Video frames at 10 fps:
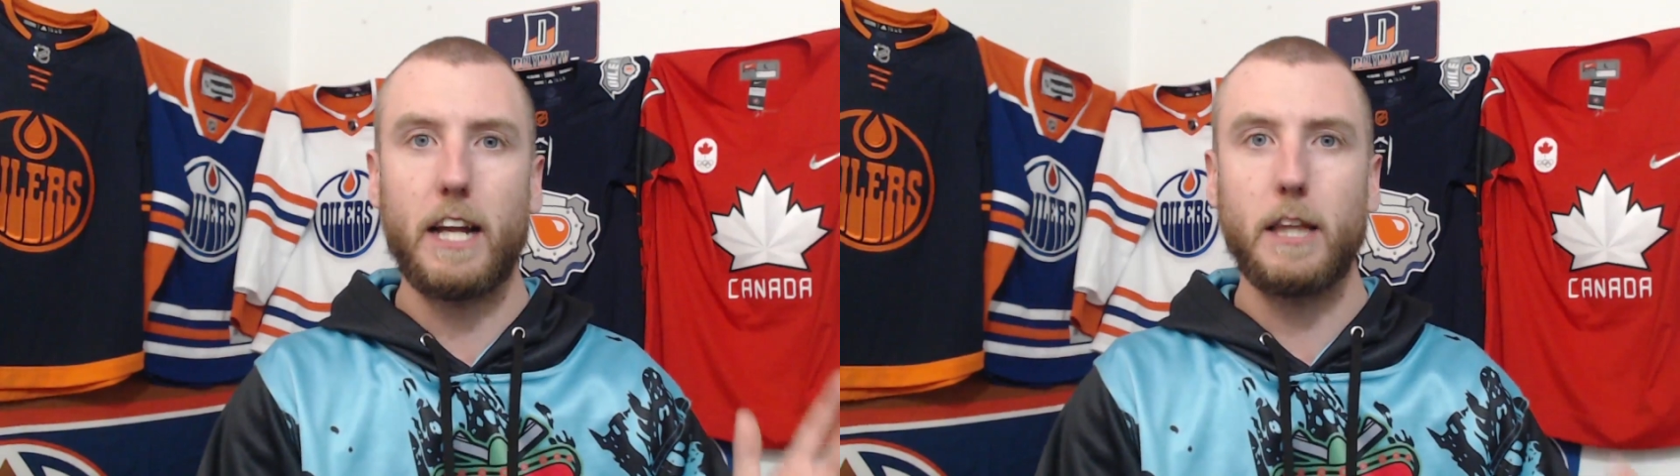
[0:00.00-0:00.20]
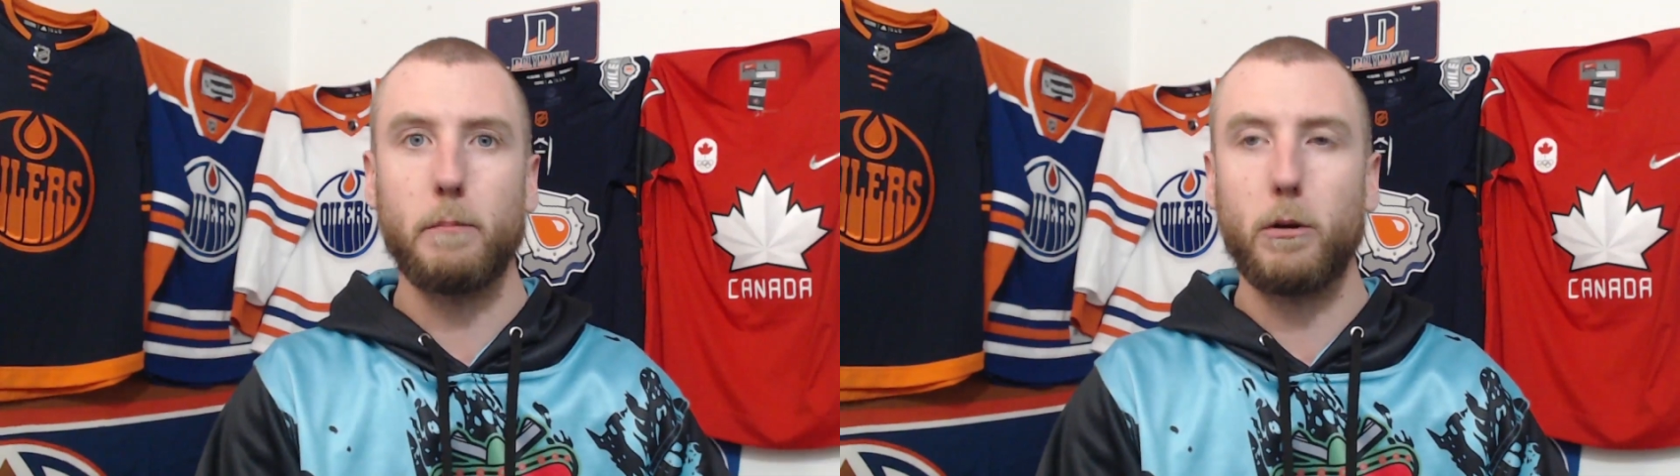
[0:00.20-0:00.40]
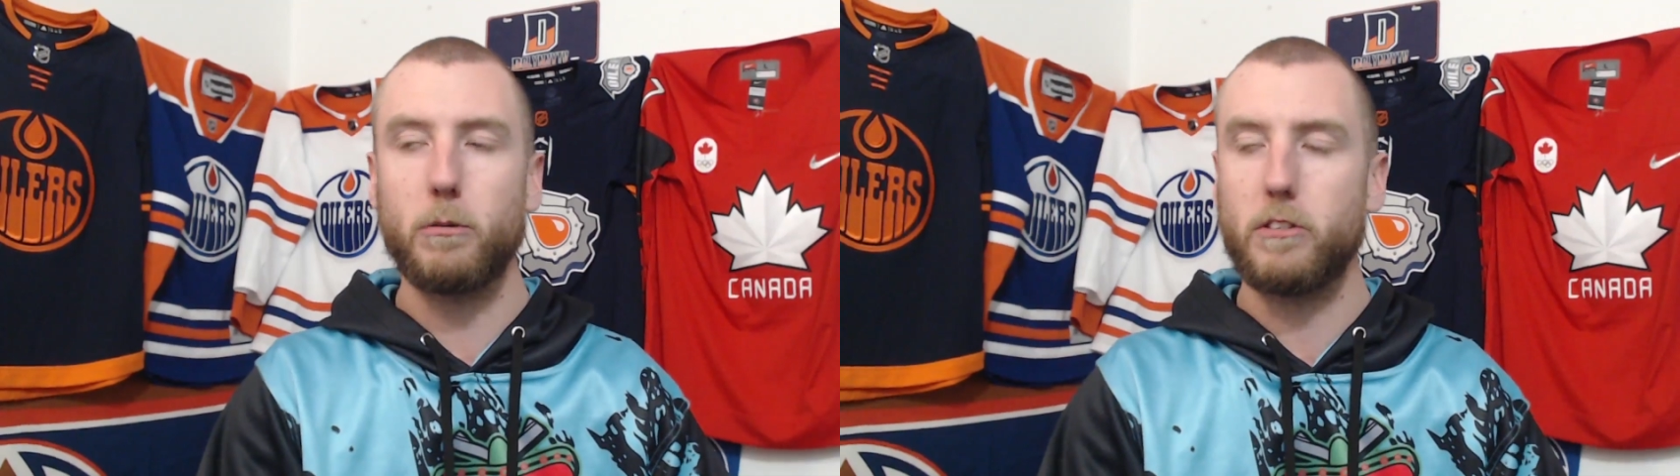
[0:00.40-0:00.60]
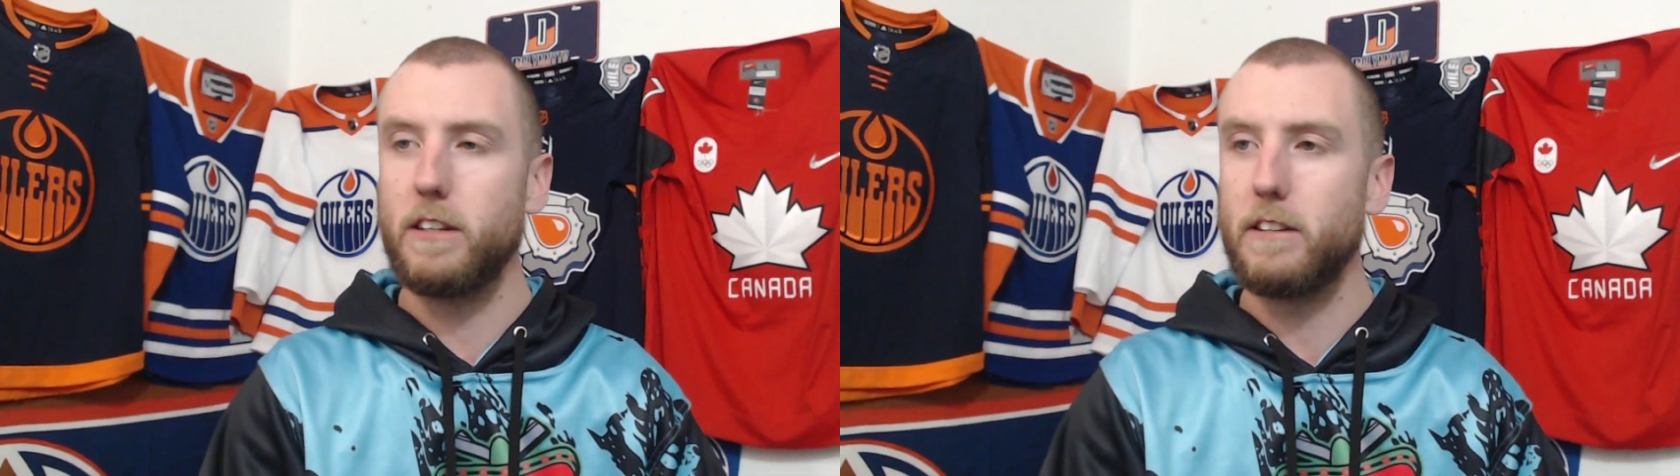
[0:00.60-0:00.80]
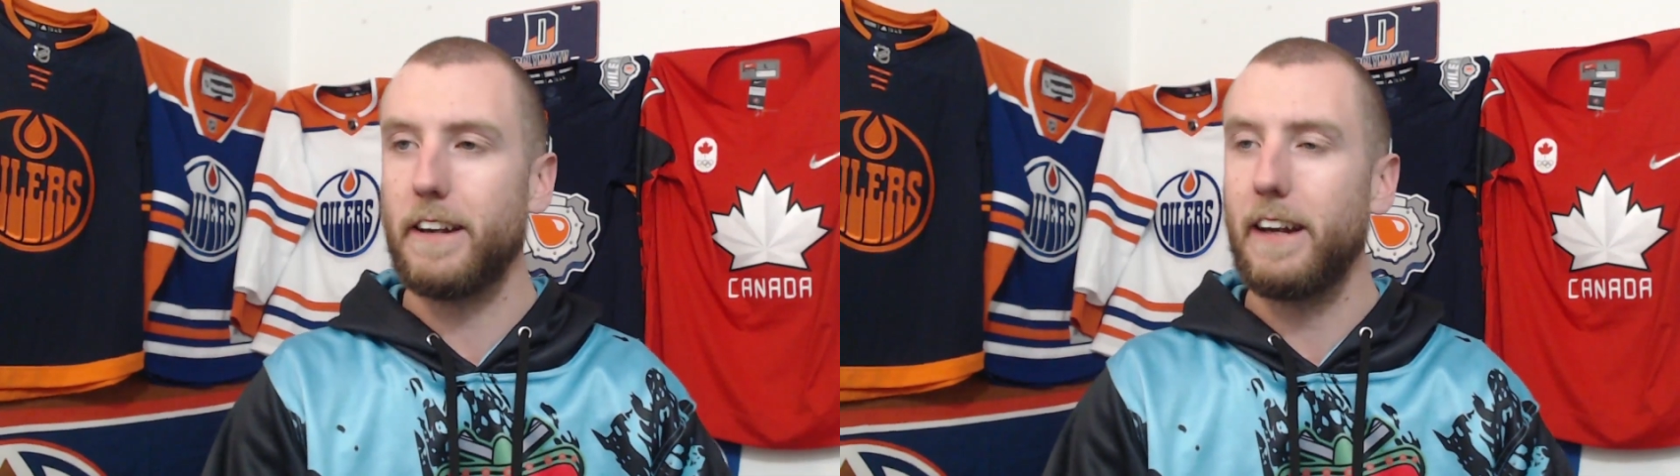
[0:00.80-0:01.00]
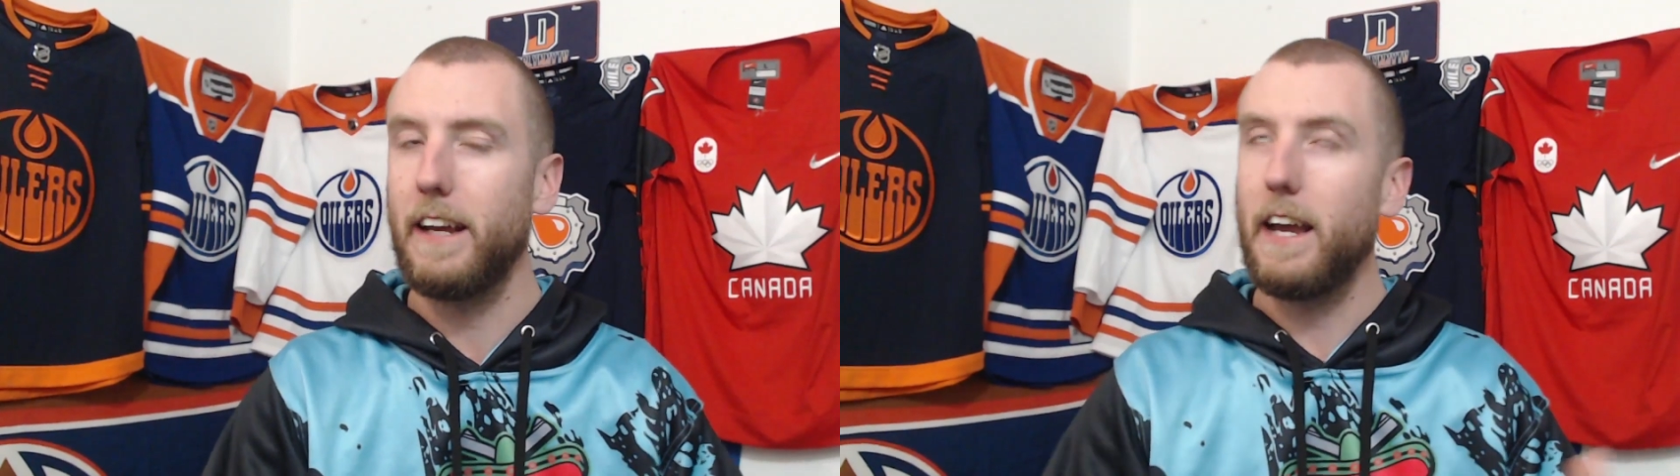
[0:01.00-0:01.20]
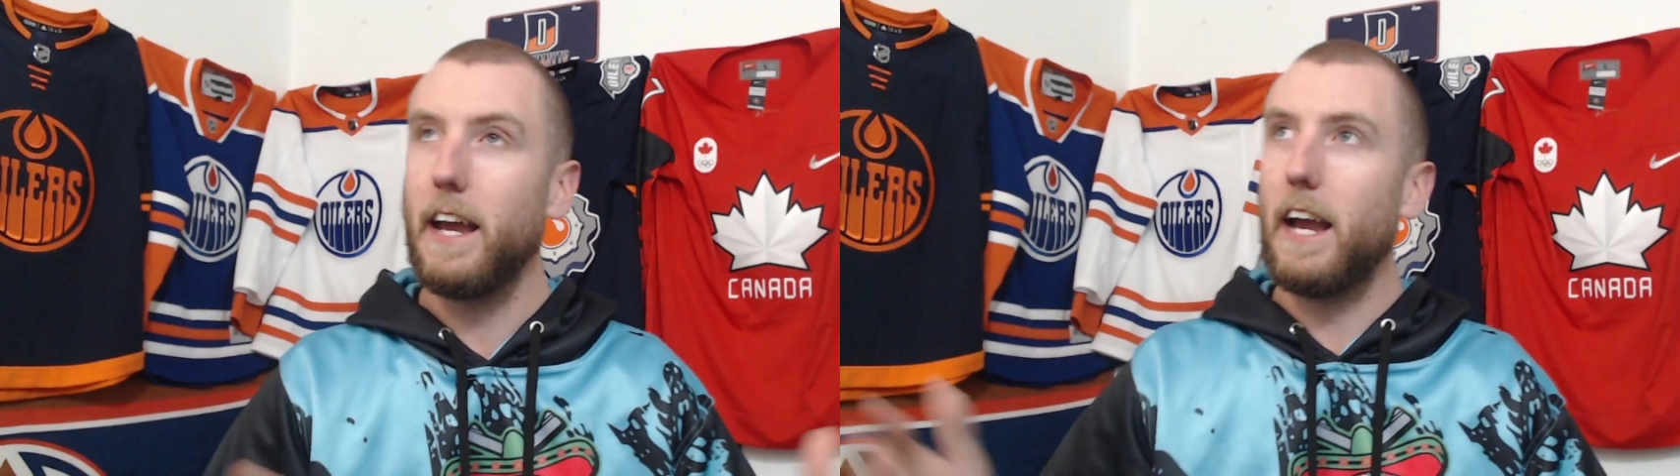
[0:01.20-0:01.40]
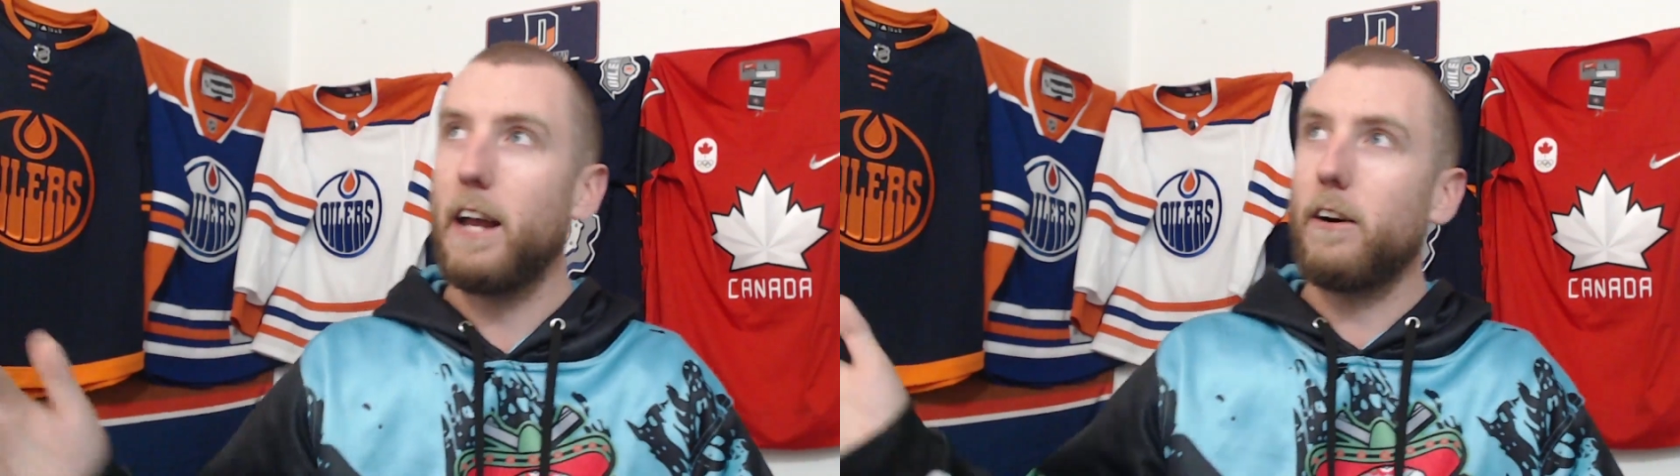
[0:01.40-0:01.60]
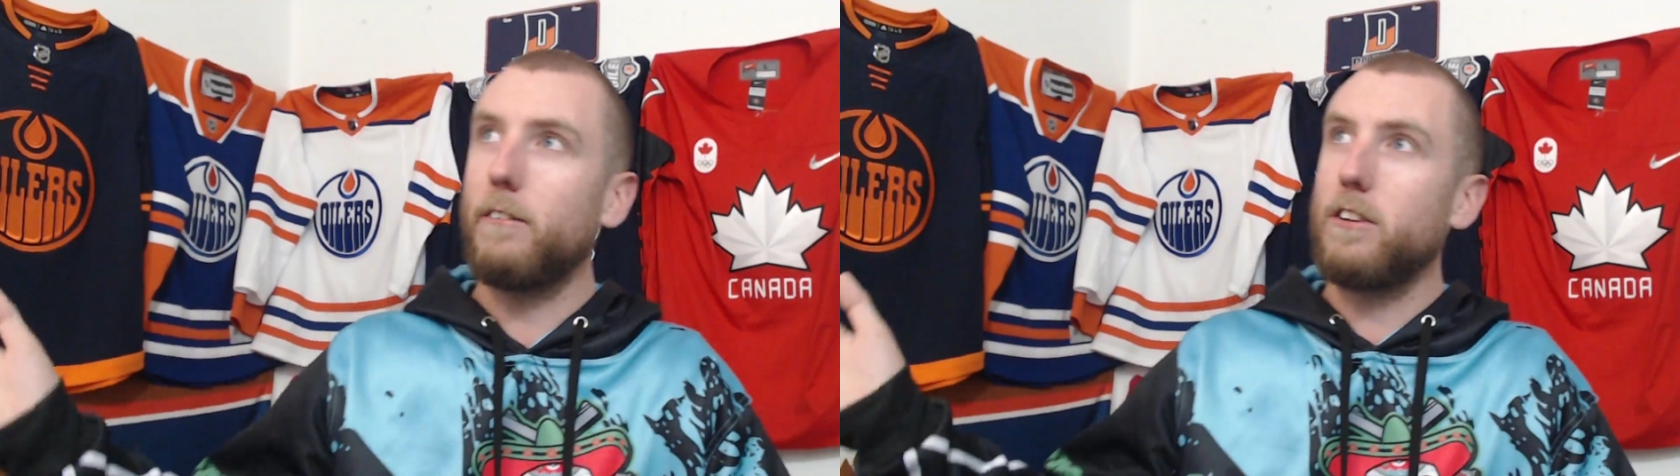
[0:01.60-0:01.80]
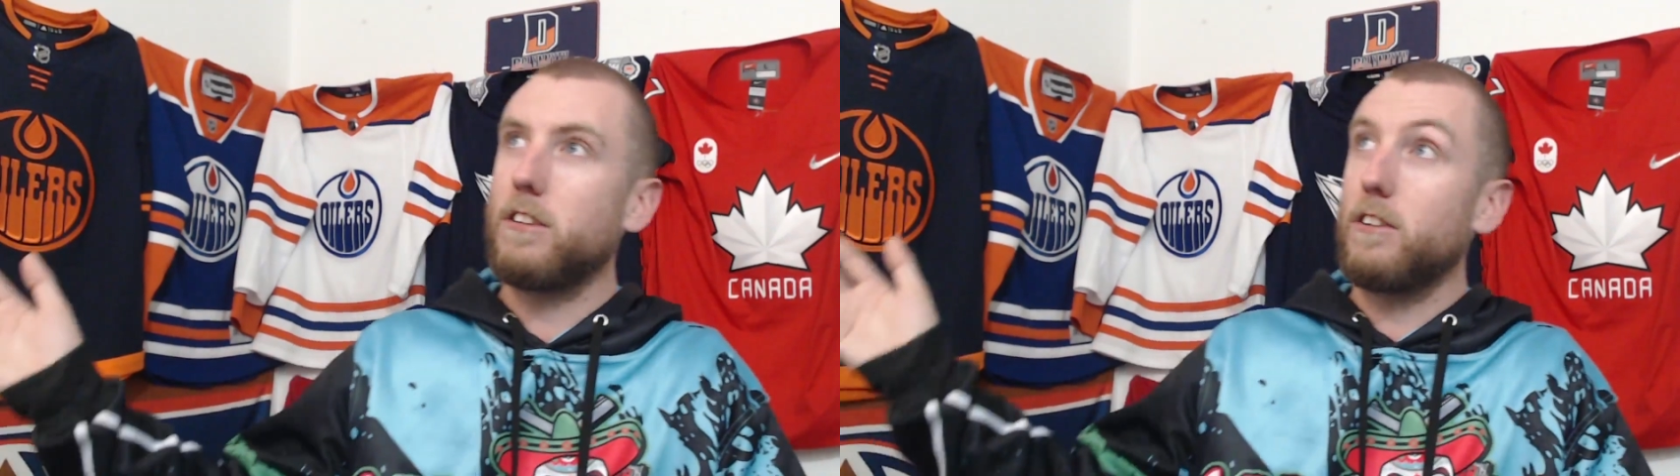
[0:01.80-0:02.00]
and the postseason, and
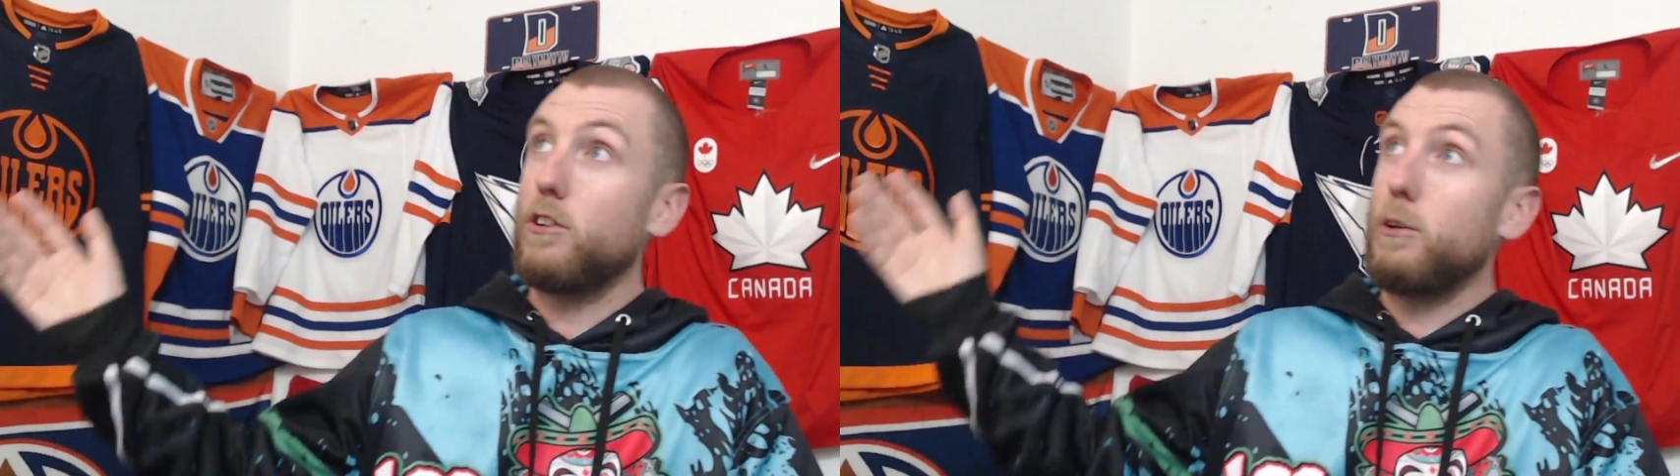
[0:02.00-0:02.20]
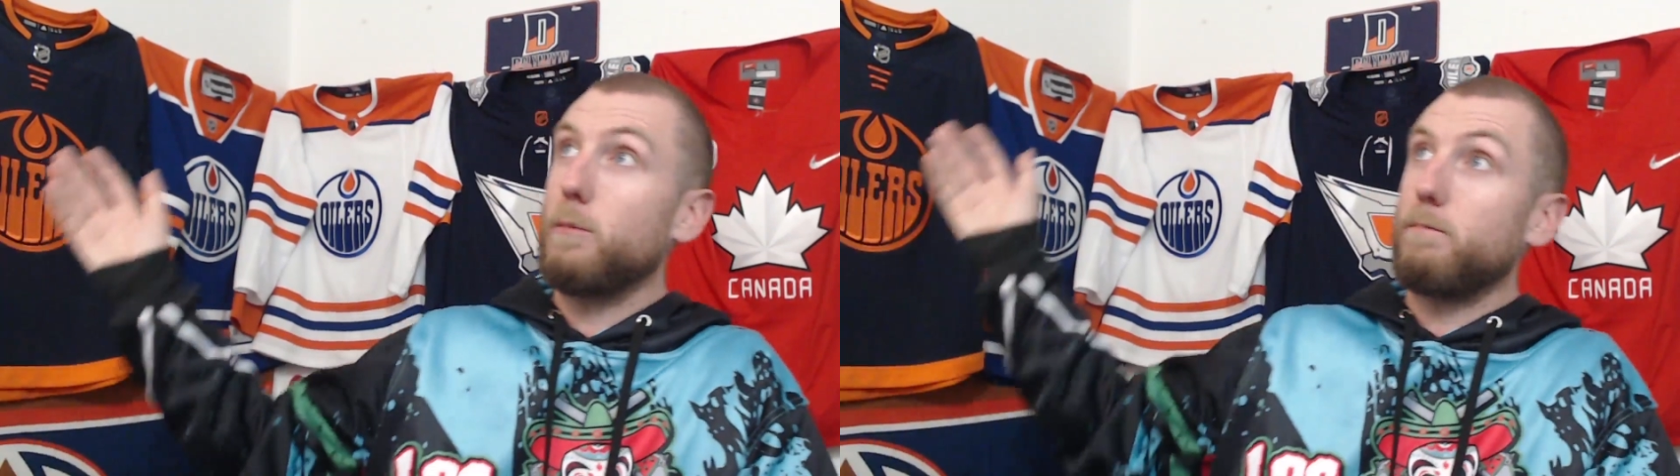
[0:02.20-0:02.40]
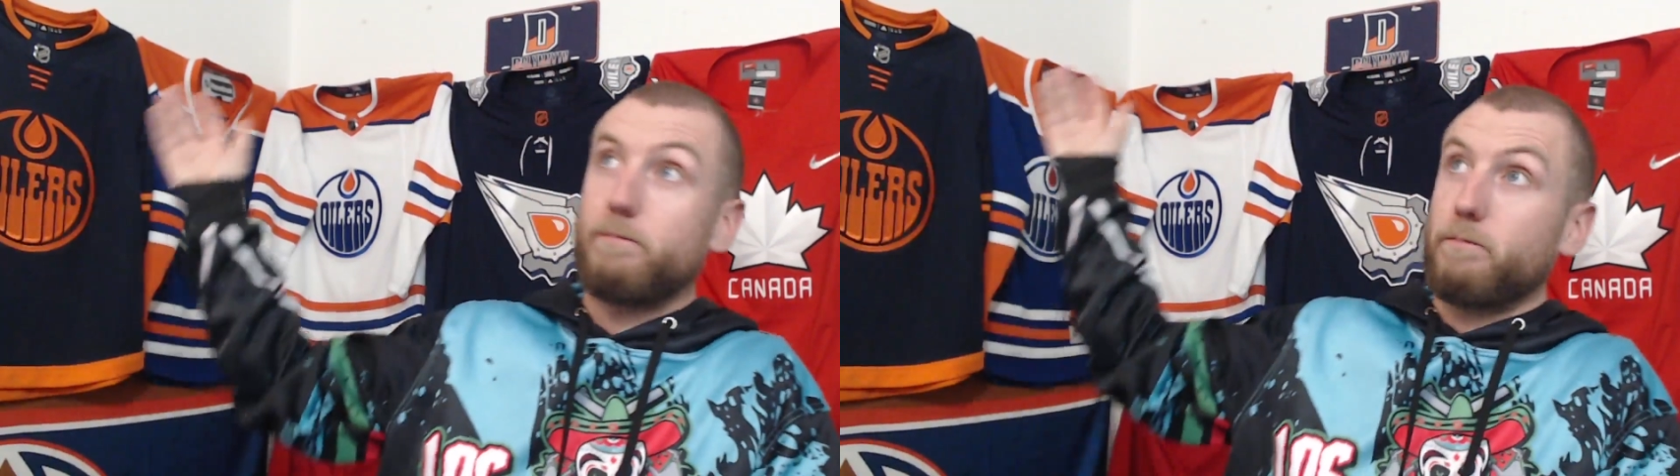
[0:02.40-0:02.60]
obviously, too,